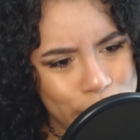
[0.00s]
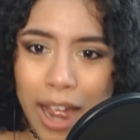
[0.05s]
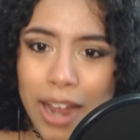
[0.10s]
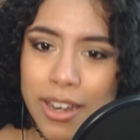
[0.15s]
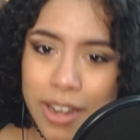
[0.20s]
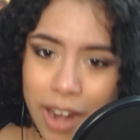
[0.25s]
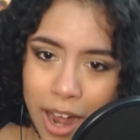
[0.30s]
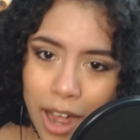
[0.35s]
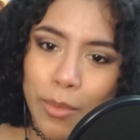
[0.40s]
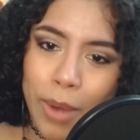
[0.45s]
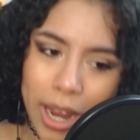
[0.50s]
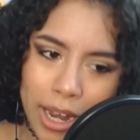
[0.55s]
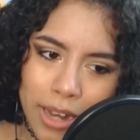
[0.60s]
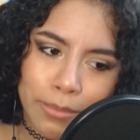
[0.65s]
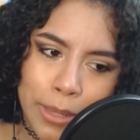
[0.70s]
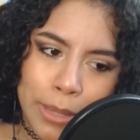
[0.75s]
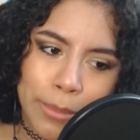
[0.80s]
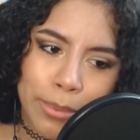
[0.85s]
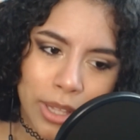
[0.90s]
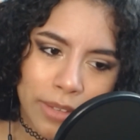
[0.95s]
Non-white
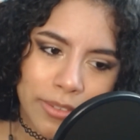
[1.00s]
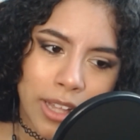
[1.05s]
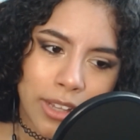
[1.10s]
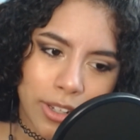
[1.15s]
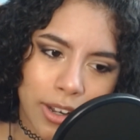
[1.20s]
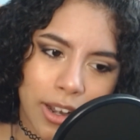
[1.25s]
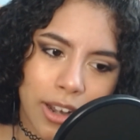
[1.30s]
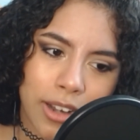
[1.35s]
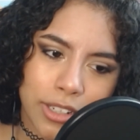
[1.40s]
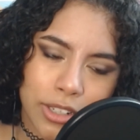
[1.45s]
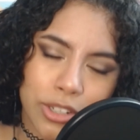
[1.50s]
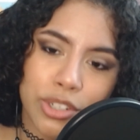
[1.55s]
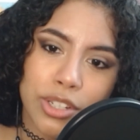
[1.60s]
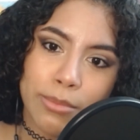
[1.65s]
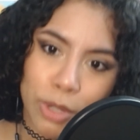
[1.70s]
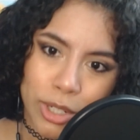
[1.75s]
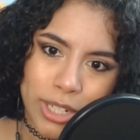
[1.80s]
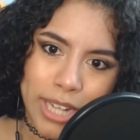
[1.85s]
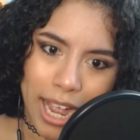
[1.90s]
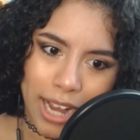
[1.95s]
people of color are usually
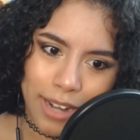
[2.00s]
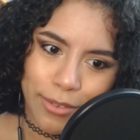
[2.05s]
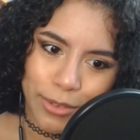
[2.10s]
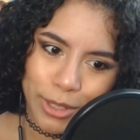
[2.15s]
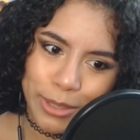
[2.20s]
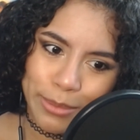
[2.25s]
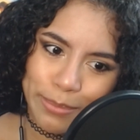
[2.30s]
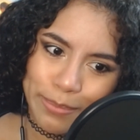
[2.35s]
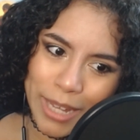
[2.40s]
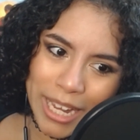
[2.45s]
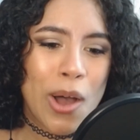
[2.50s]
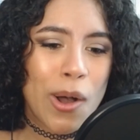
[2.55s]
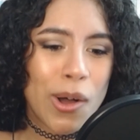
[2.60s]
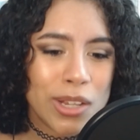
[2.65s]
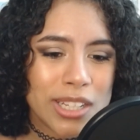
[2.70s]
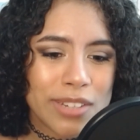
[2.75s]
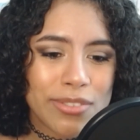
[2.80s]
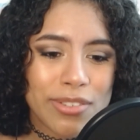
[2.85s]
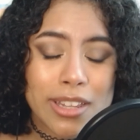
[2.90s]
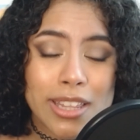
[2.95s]
more tactful,
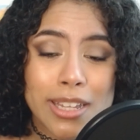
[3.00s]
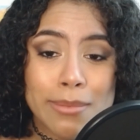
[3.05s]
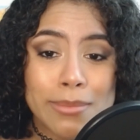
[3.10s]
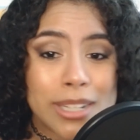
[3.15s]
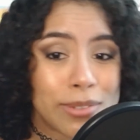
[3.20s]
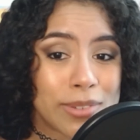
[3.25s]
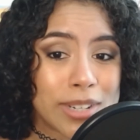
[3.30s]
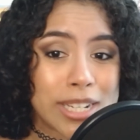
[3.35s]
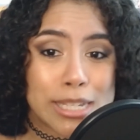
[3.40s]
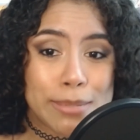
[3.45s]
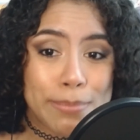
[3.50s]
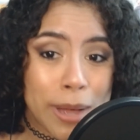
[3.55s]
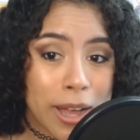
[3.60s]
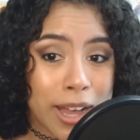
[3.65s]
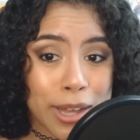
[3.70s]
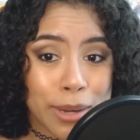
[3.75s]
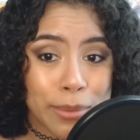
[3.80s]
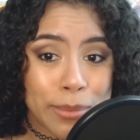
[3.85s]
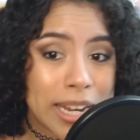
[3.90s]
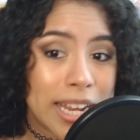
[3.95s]
only for them to
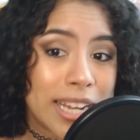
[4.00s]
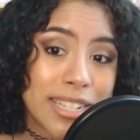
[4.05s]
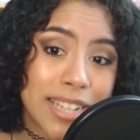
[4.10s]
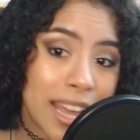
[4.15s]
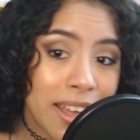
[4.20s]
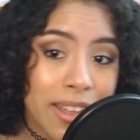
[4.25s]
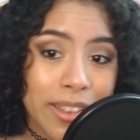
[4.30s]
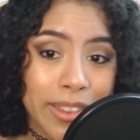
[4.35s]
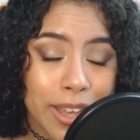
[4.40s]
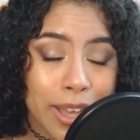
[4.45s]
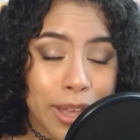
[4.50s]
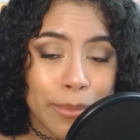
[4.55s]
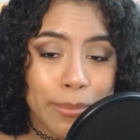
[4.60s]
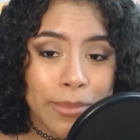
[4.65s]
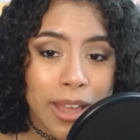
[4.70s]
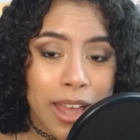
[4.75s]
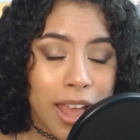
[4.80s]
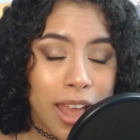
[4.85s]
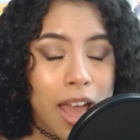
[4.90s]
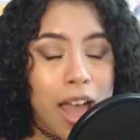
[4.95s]
respond when I tell them,
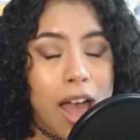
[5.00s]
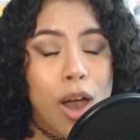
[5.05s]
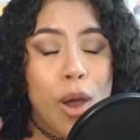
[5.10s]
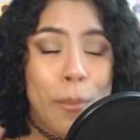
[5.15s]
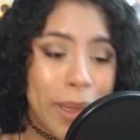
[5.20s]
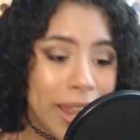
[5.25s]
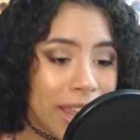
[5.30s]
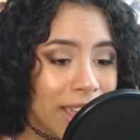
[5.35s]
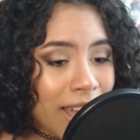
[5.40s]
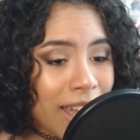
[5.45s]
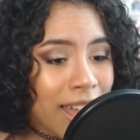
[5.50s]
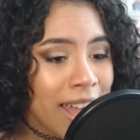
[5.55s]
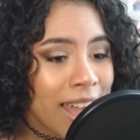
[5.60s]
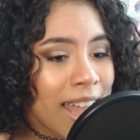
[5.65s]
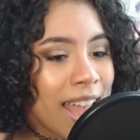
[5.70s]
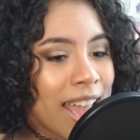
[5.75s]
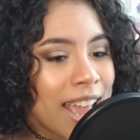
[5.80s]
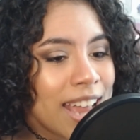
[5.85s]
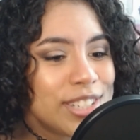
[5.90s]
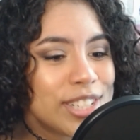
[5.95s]
oh my
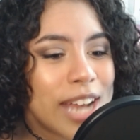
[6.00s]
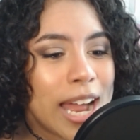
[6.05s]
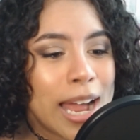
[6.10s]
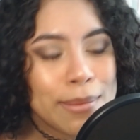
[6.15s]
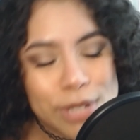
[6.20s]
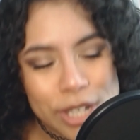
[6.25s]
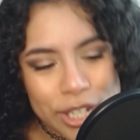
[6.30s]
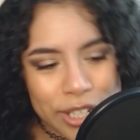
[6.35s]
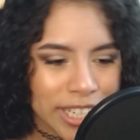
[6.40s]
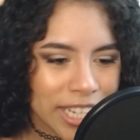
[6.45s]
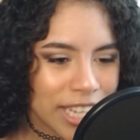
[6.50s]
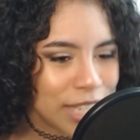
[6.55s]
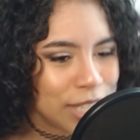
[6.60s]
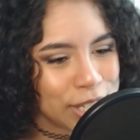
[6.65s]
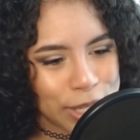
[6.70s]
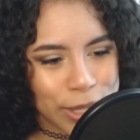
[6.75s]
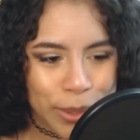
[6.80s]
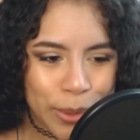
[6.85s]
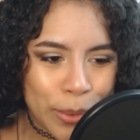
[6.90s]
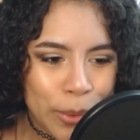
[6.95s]
gosh, I'm Cherokee
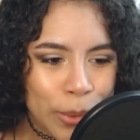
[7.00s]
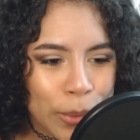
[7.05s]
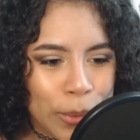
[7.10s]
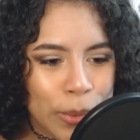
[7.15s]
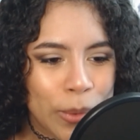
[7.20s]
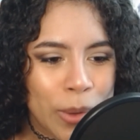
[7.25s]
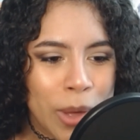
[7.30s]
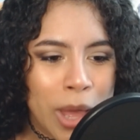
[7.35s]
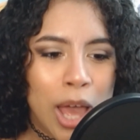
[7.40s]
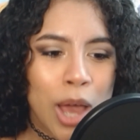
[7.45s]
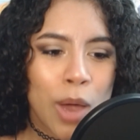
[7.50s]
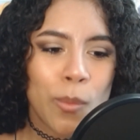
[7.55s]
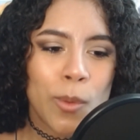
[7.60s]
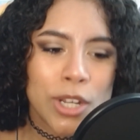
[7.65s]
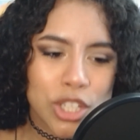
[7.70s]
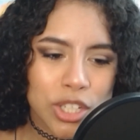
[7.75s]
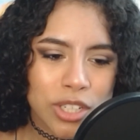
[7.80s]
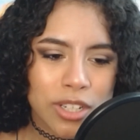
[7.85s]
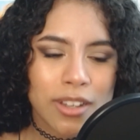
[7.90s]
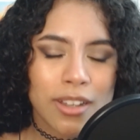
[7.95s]
too, which